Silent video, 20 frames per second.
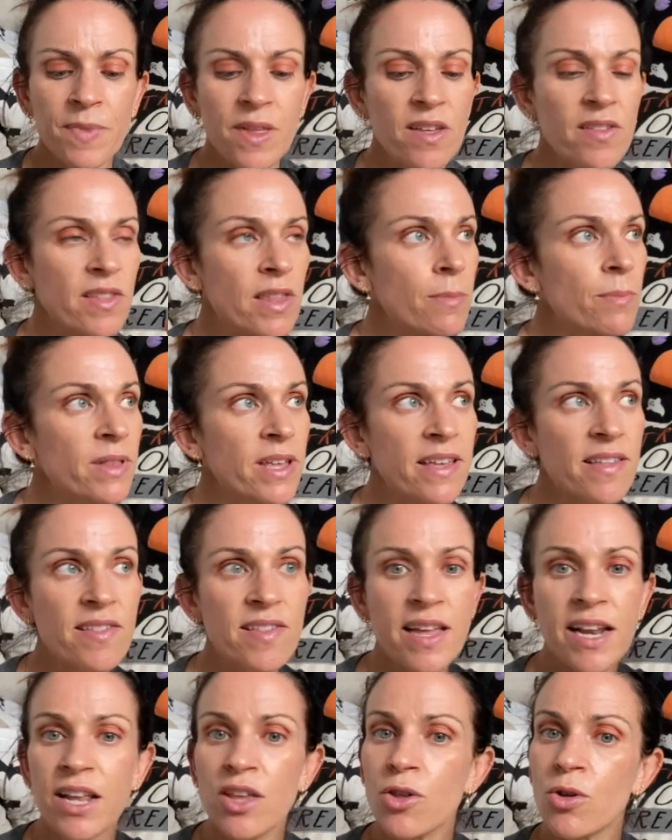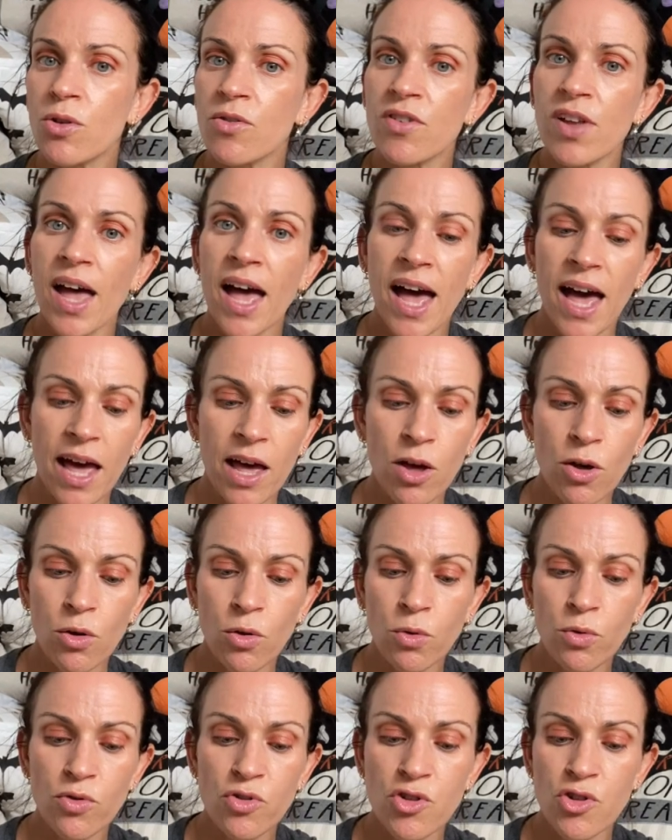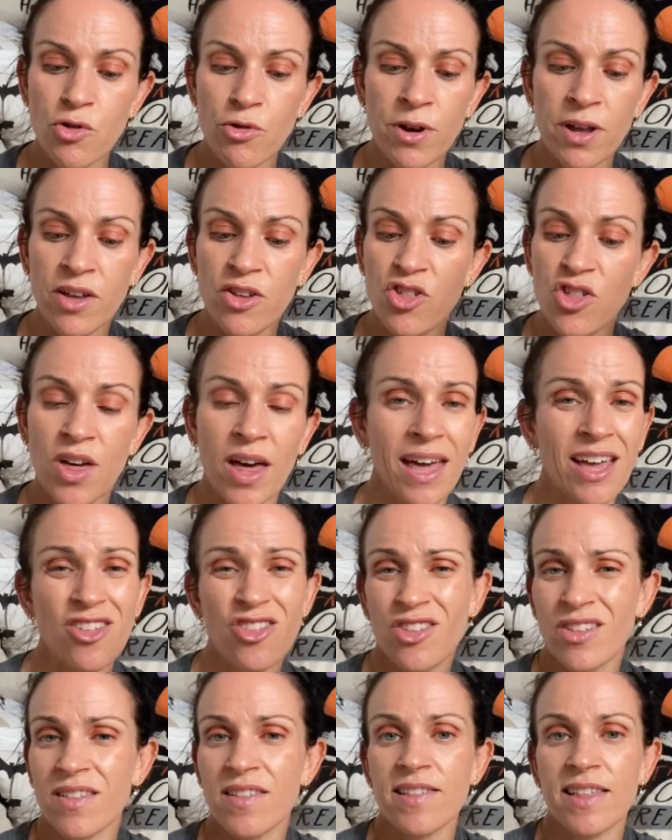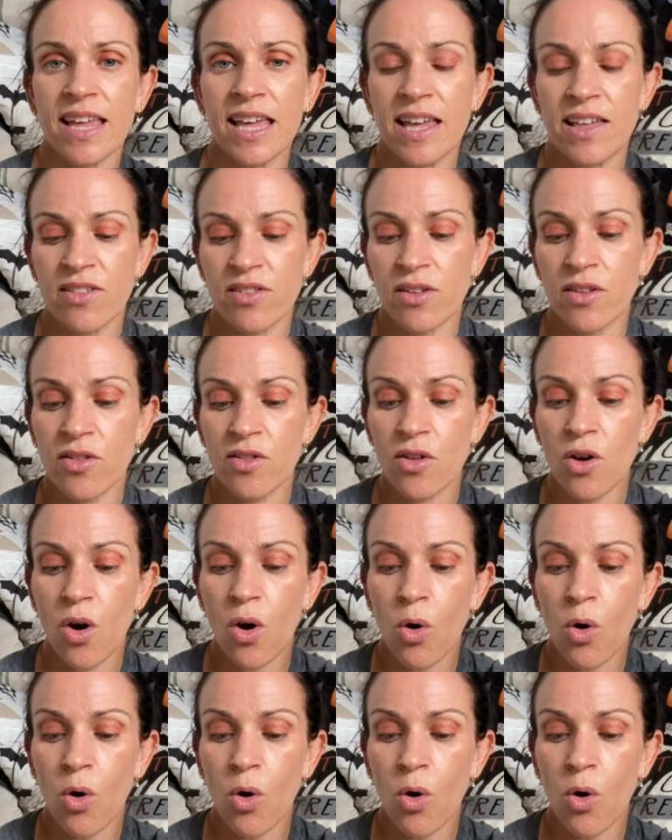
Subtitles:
Simply setting your tale during a change in seasons